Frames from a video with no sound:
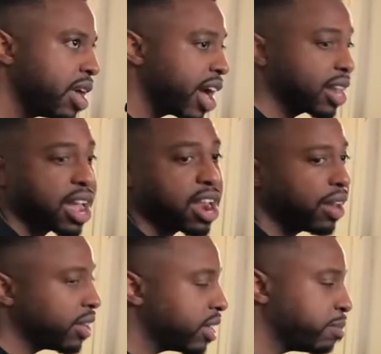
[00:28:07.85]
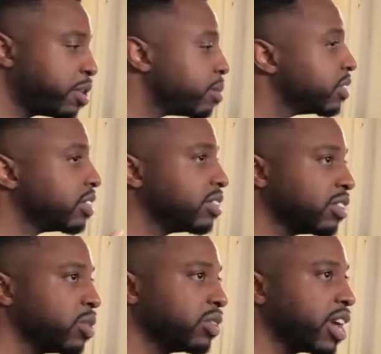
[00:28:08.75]
I can hire a
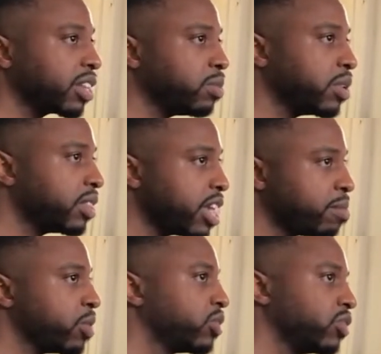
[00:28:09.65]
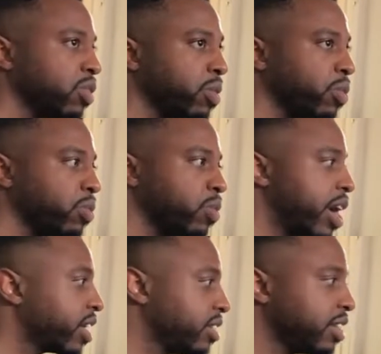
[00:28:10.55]
publicist and know exactly what that person is going through.
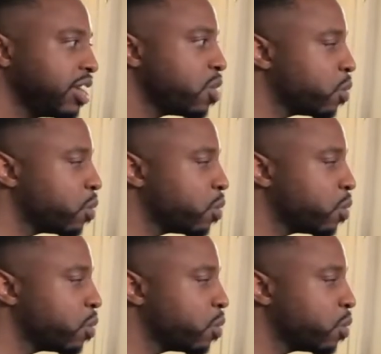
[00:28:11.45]
I can